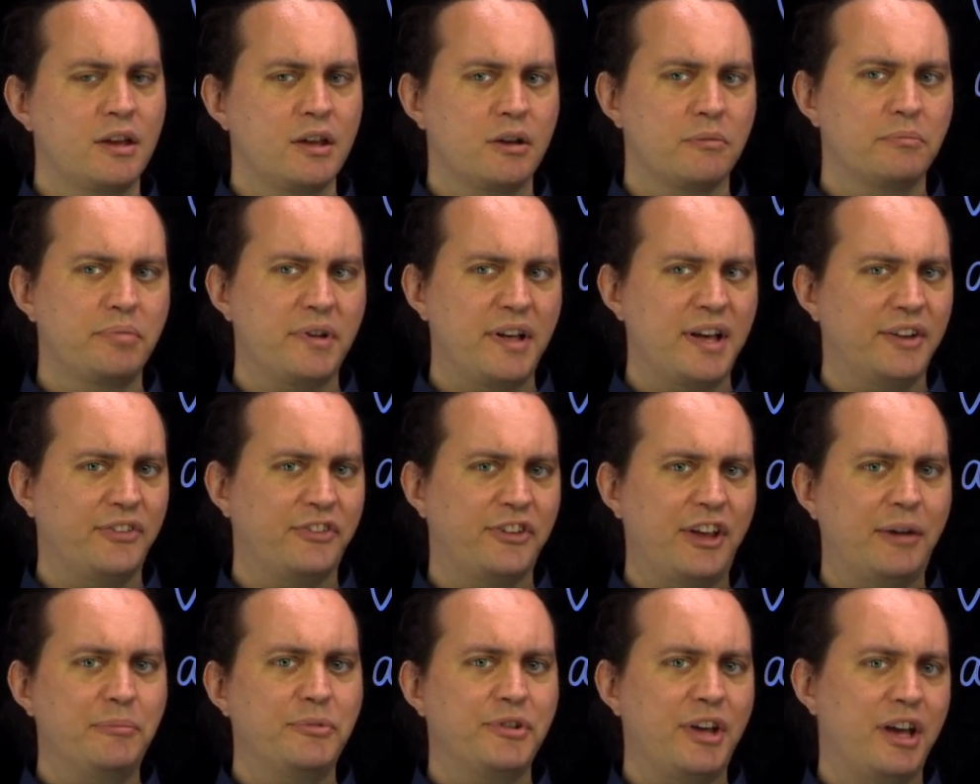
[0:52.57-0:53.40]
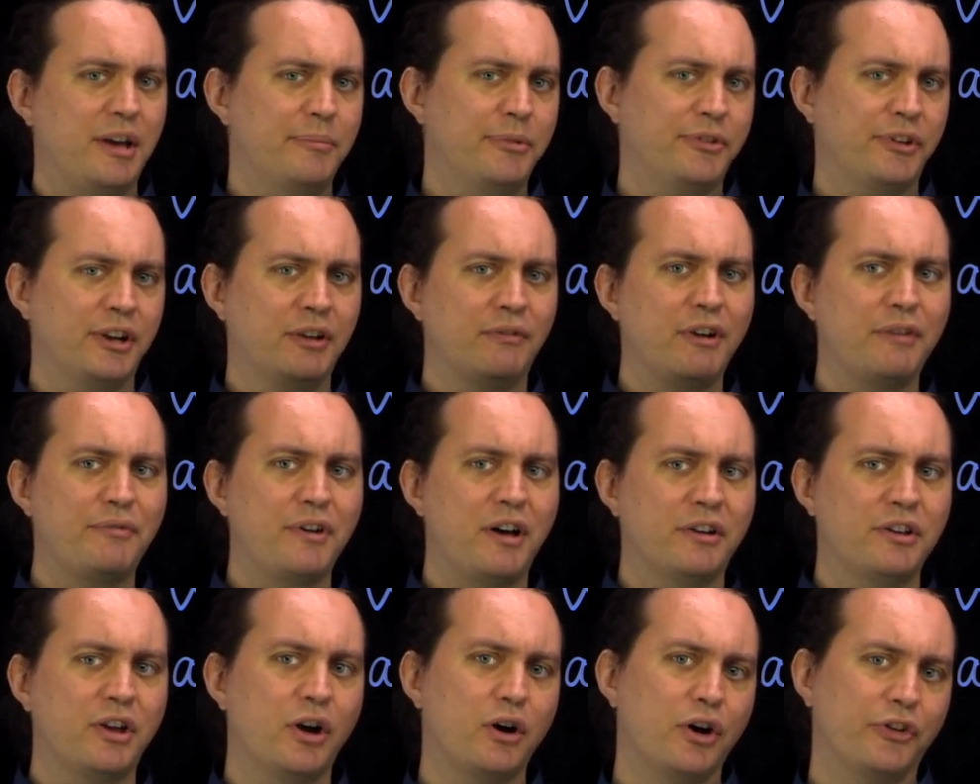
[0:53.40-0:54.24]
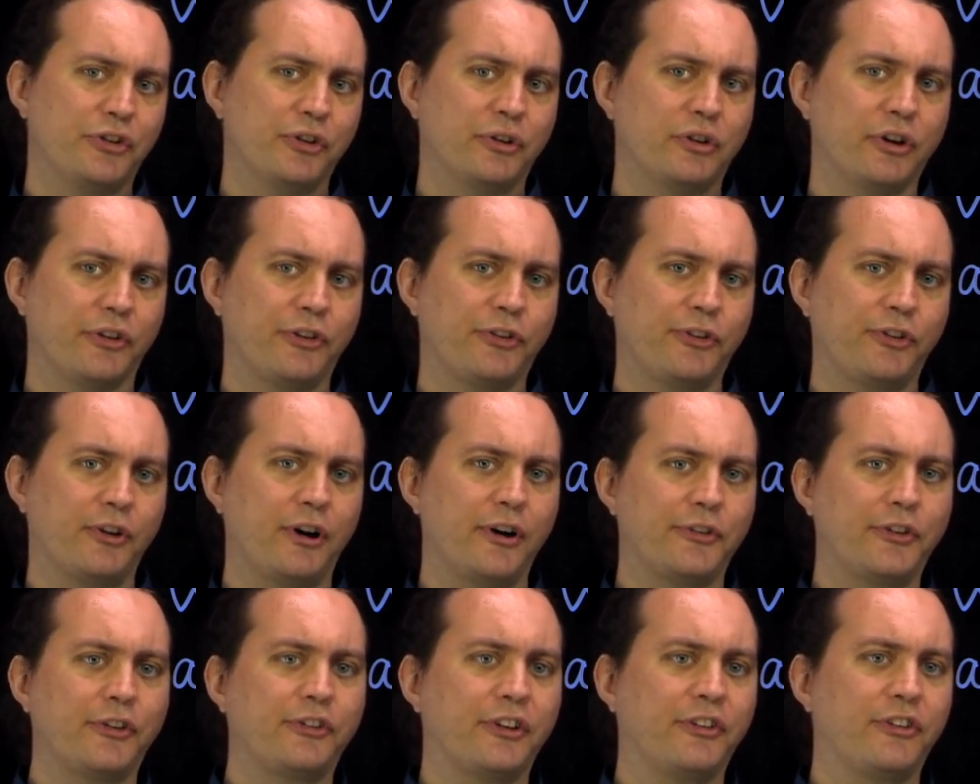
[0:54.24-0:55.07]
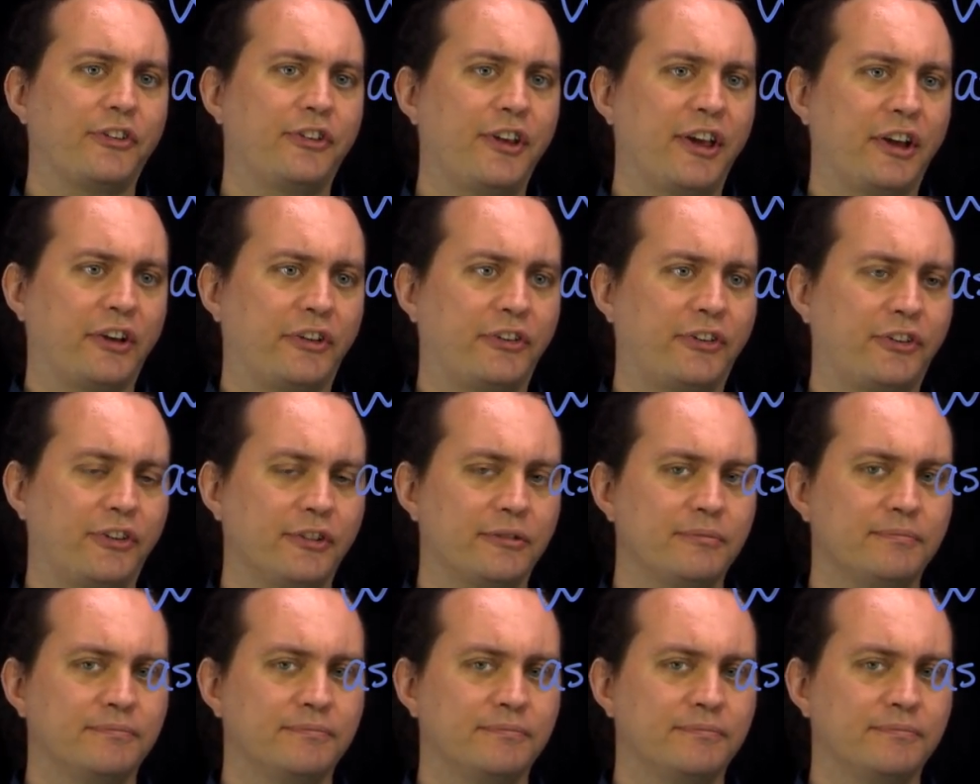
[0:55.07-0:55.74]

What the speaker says: But sometimes in a river you also got sources and sinks.